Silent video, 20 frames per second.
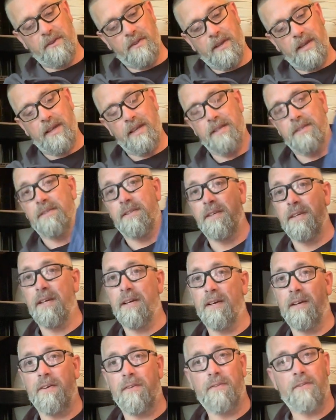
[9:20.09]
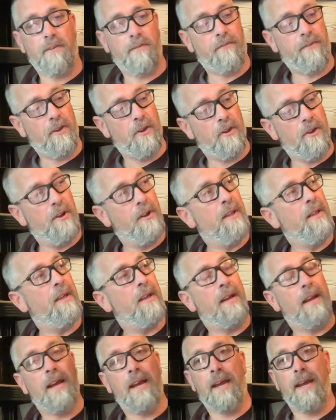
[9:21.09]
that is the Fjörn
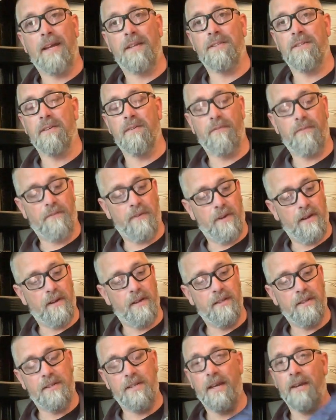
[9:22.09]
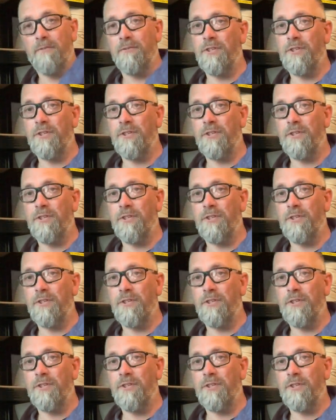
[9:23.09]
Active down